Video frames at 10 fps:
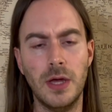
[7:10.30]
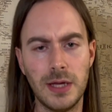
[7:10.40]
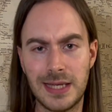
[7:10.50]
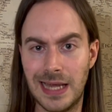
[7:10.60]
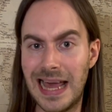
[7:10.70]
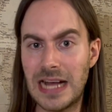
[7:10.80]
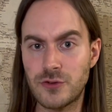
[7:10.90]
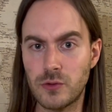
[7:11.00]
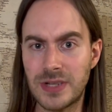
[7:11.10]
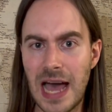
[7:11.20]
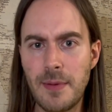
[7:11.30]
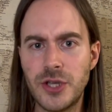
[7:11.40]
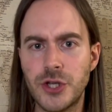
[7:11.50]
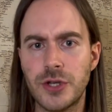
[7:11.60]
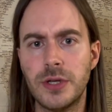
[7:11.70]
collateral
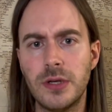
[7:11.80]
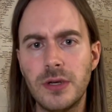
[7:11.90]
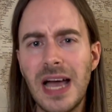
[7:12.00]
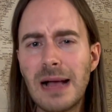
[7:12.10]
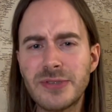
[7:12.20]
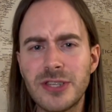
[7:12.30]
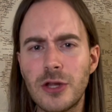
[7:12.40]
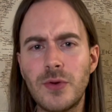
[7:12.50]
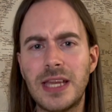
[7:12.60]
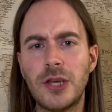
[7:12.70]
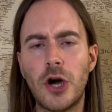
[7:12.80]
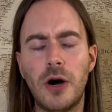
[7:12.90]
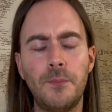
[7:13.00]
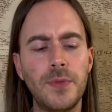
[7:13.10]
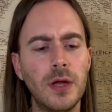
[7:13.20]
damage? Absolutely
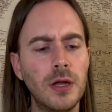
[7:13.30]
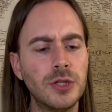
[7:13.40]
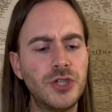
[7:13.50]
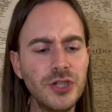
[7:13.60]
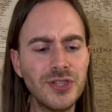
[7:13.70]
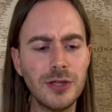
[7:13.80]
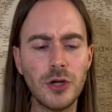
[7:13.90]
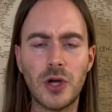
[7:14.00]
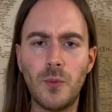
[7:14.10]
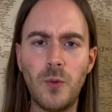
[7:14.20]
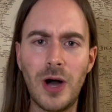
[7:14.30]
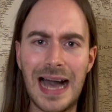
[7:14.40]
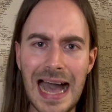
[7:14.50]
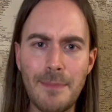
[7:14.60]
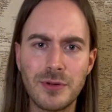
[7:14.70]
not. Just look at what
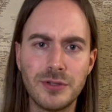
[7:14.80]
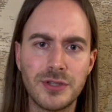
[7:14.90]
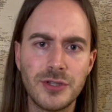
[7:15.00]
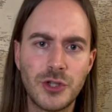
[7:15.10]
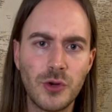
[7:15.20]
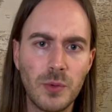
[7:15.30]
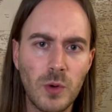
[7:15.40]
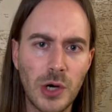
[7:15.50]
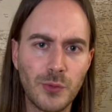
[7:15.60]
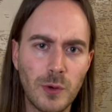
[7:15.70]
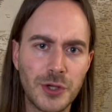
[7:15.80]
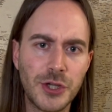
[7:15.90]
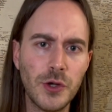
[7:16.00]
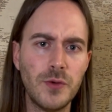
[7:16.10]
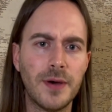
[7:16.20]
happened during World War
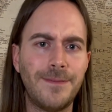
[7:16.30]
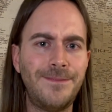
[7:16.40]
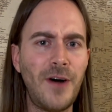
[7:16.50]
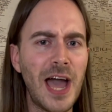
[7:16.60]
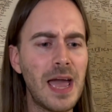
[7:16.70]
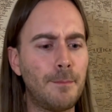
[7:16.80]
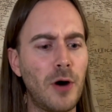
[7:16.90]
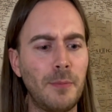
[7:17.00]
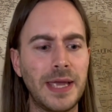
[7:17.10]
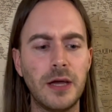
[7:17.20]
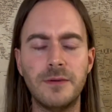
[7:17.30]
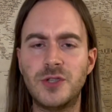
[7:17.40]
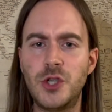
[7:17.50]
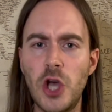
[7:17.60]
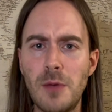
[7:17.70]
II the firebombing of
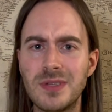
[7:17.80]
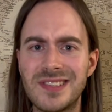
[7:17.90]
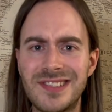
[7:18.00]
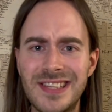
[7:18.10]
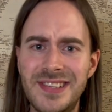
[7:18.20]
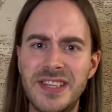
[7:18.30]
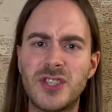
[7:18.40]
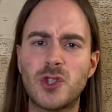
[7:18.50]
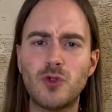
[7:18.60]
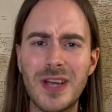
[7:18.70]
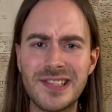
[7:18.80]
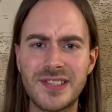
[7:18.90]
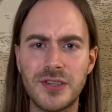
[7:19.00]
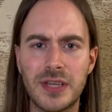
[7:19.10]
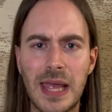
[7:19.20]
German cities,
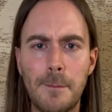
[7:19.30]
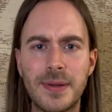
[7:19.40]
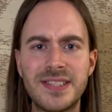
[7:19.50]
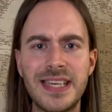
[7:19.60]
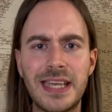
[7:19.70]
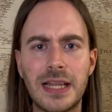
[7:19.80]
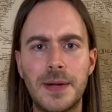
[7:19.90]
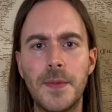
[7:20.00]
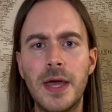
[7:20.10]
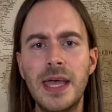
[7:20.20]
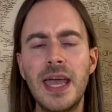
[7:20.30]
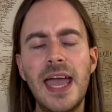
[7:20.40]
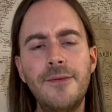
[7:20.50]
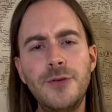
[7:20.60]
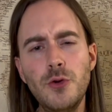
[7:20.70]
Dresden in particular.
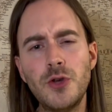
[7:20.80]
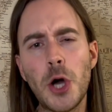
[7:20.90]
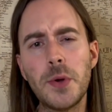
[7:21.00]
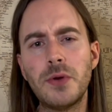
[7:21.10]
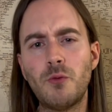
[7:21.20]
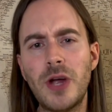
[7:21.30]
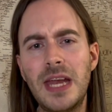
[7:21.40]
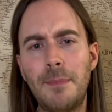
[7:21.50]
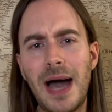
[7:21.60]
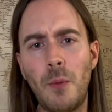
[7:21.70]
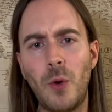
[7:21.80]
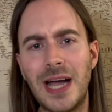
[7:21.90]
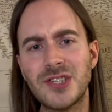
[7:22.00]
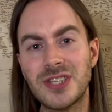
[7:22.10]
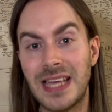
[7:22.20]
If you go and read about what
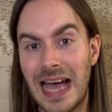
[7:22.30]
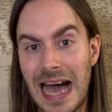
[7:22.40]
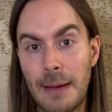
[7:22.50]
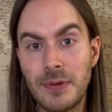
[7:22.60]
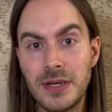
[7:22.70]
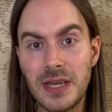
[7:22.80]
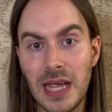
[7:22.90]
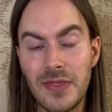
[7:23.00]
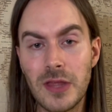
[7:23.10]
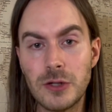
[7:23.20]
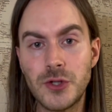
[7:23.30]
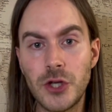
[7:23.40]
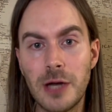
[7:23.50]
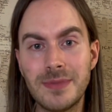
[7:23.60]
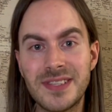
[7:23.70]
actually happened in those
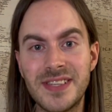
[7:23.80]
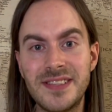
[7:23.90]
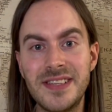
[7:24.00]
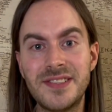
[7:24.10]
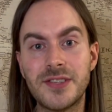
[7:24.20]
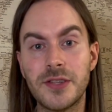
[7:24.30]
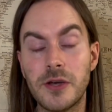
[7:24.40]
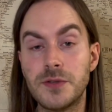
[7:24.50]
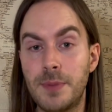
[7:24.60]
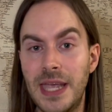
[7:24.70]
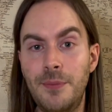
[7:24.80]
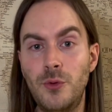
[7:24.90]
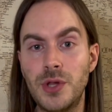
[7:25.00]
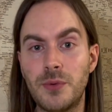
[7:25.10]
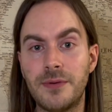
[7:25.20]
German cities to those people
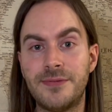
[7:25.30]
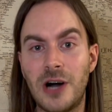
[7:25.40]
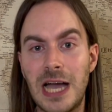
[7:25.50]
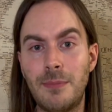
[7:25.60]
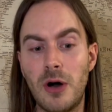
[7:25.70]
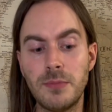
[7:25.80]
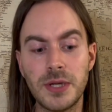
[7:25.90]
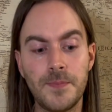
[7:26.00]
that were firebombed,